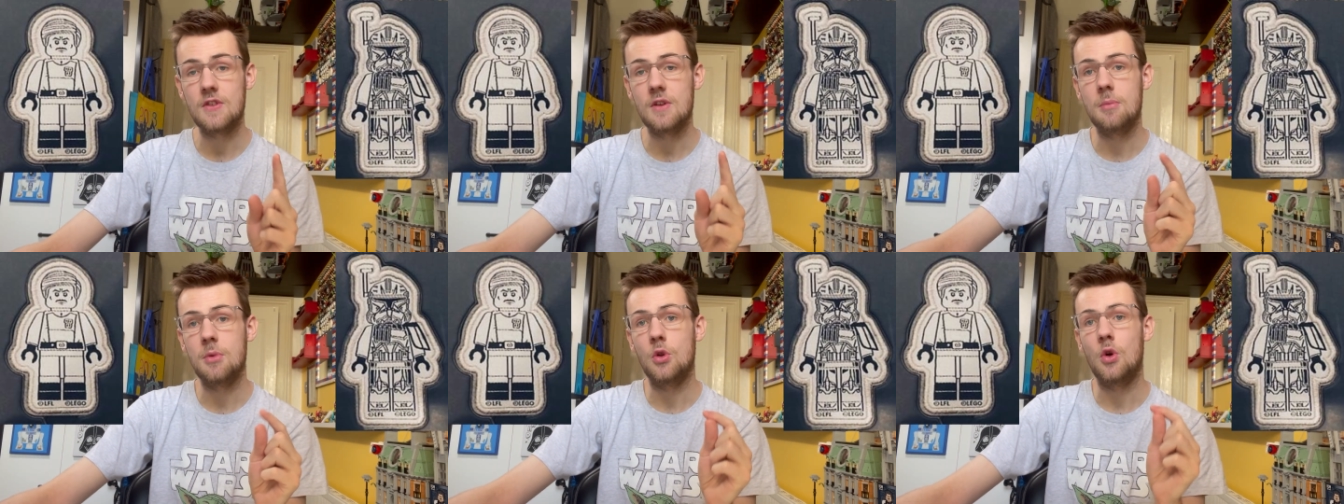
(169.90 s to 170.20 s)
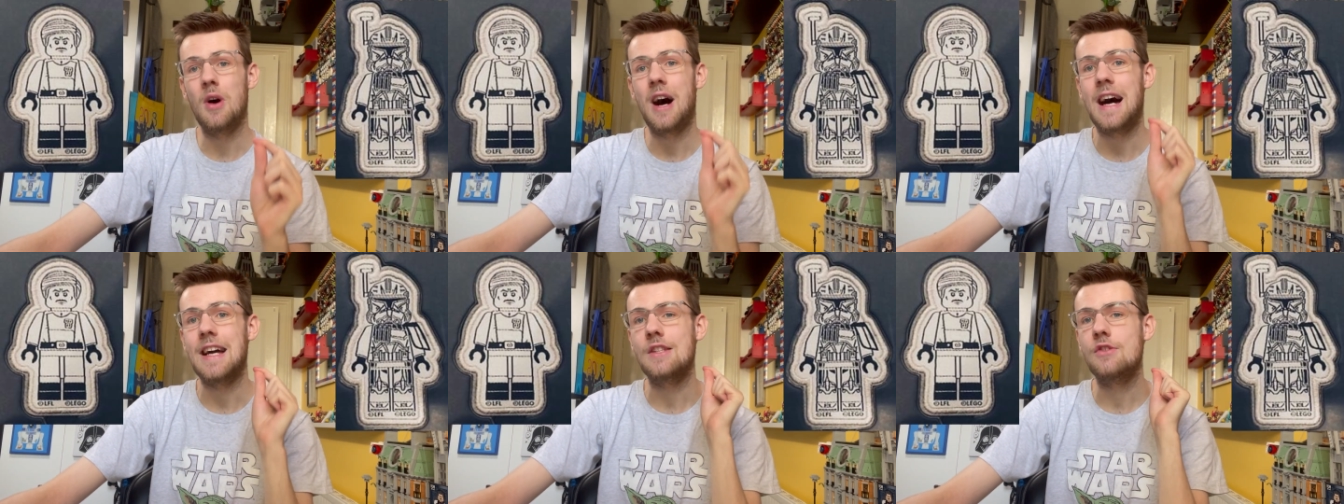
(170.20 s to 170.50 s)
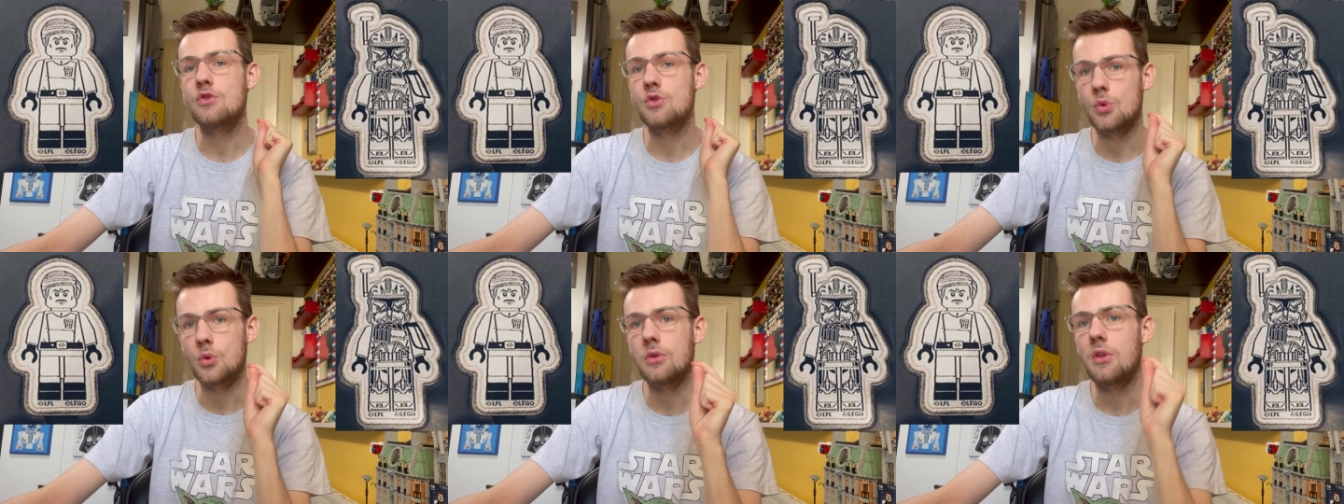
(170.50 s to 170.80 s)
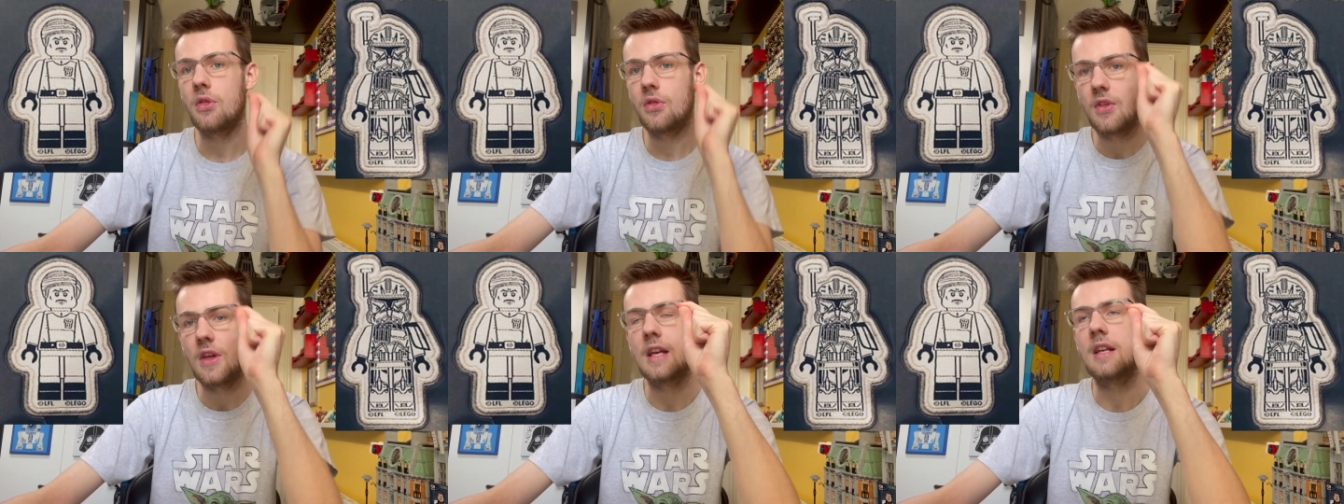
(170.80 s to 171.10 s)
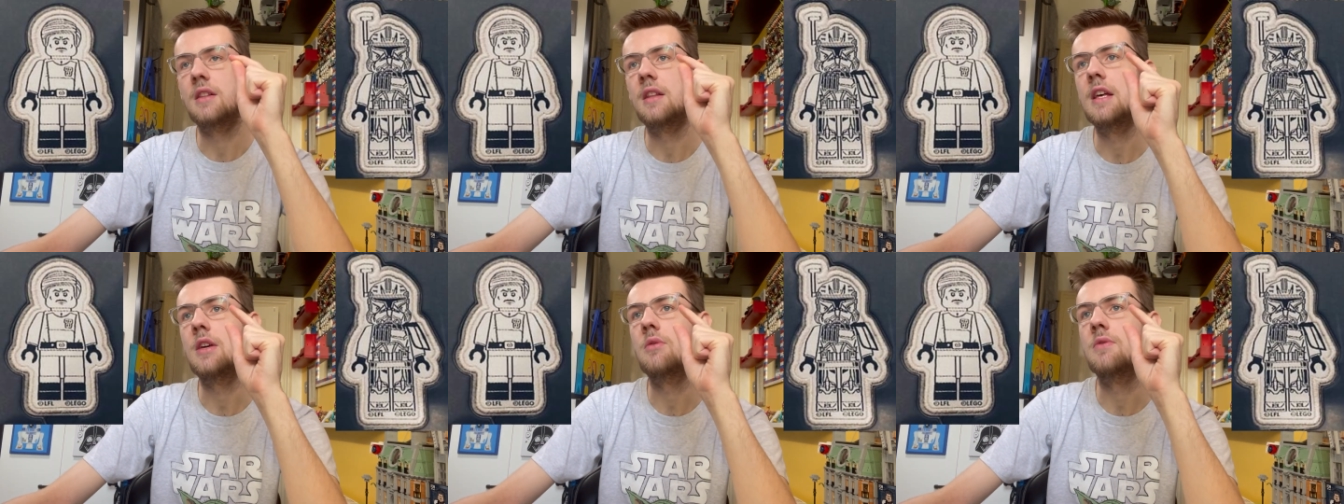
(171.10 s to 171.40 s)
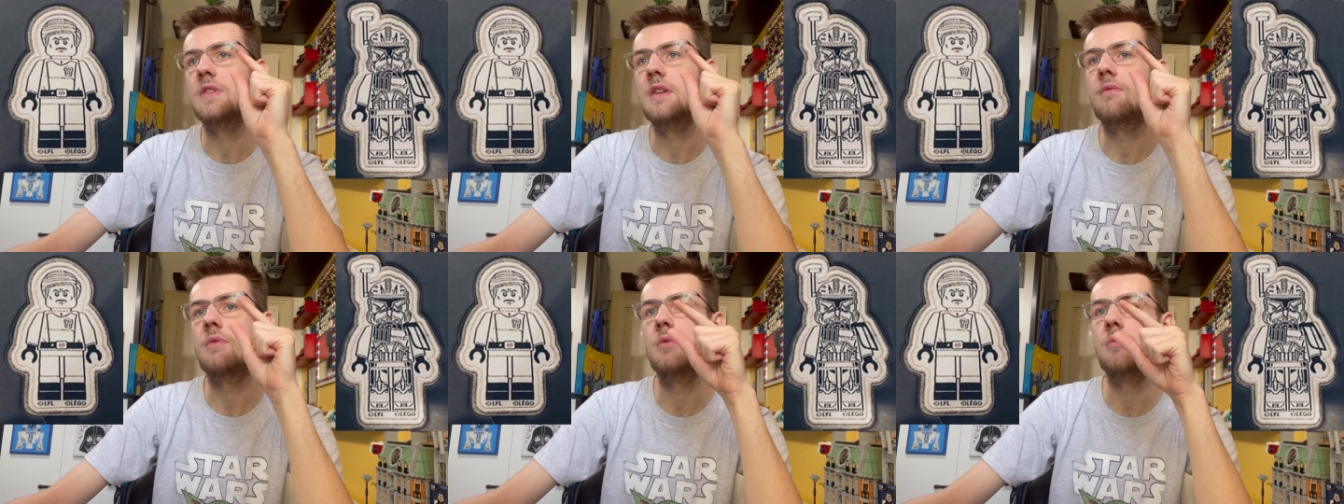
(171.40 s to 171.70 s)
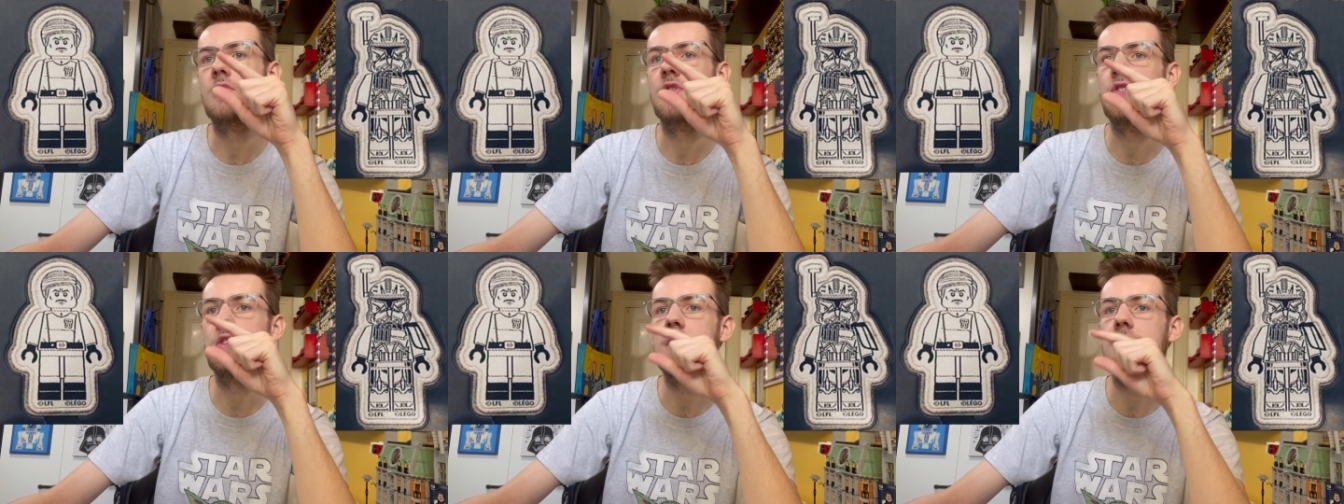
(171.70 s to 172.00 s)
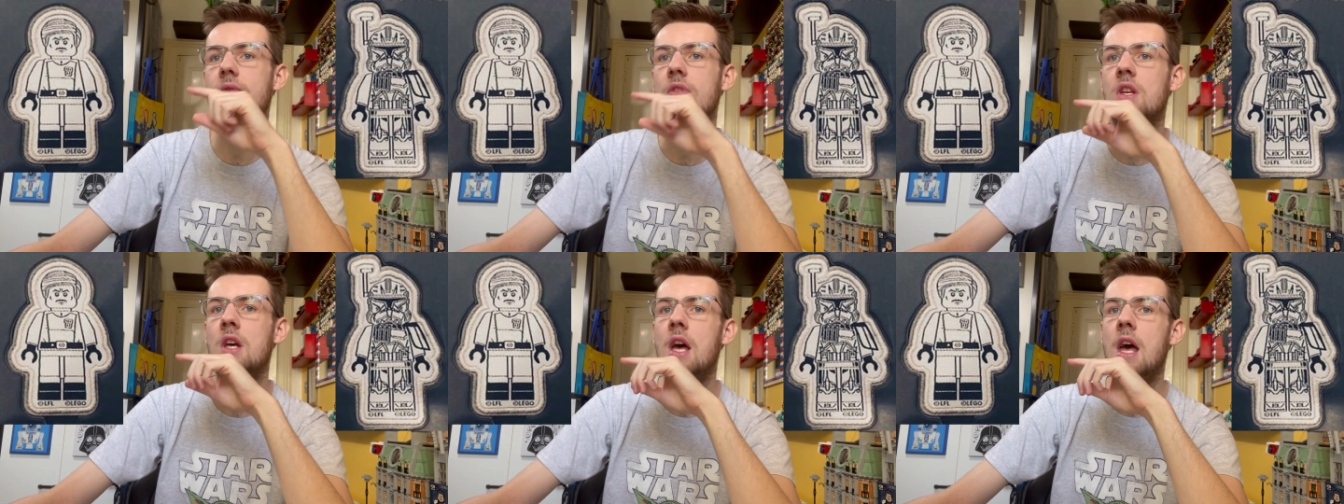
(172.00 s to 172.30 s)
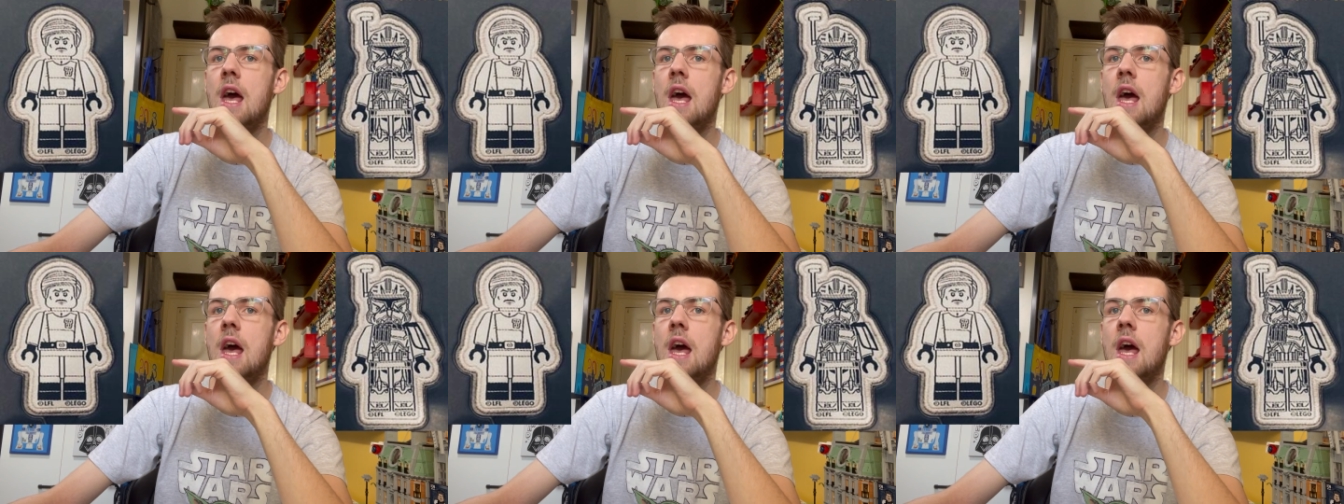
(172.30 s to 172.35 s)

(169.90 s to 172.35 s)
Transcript: down below. I don't think LEGO's ever received